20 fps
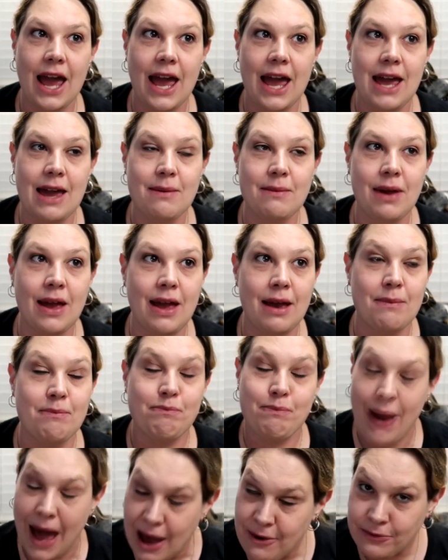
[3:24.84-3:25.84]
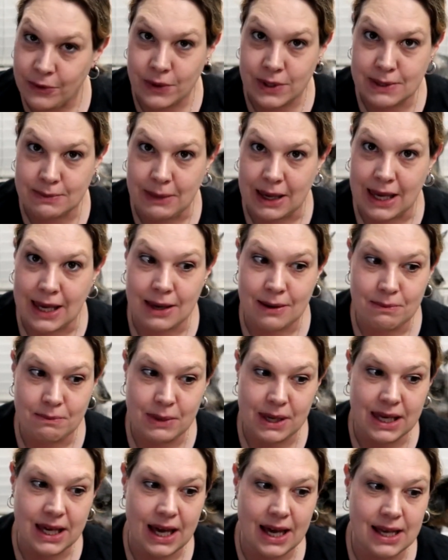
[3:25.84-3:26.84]
It baffles me,
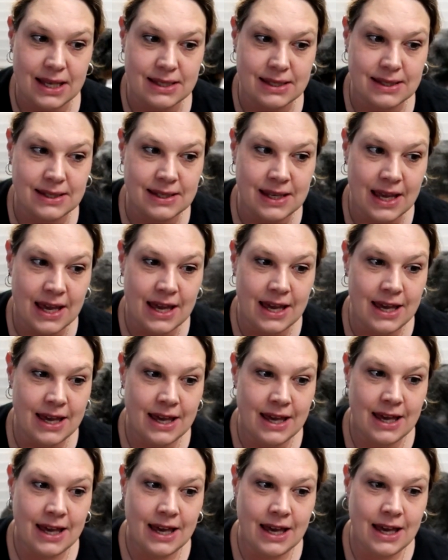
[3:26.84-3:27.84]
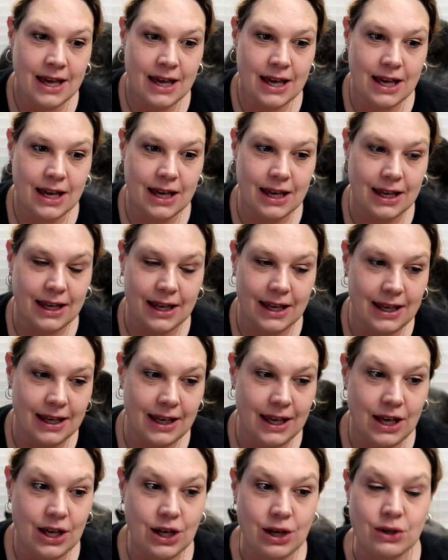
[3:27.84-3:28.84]
because
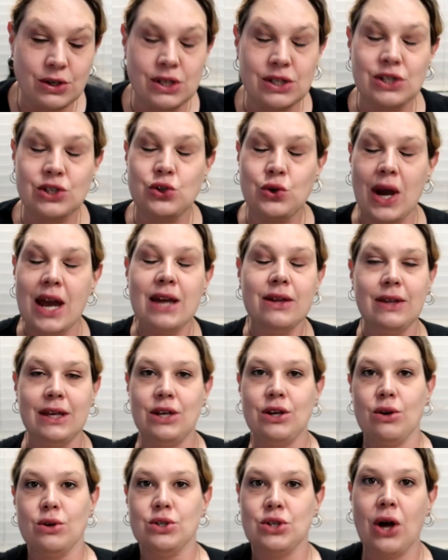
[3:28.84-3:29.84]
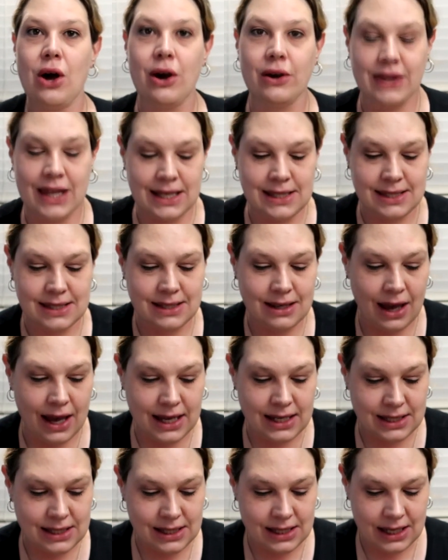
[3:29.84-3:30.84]
you're just strangling your dog. It's
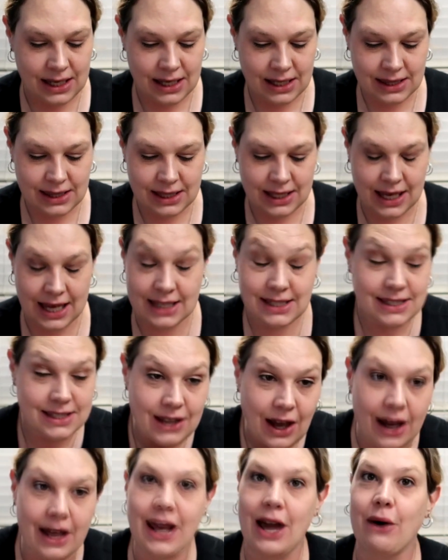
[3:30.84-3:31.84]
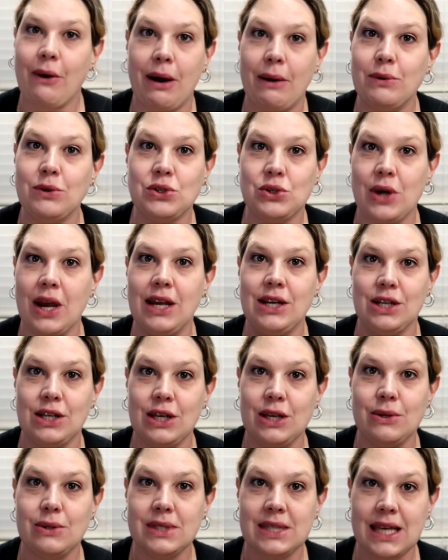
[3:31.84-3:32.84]
not how I was trained to
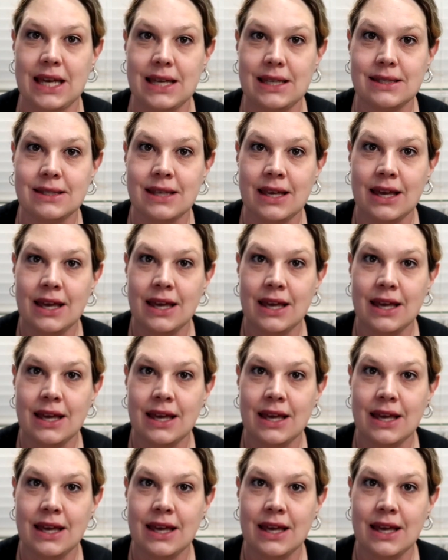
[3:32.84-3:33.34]
use these.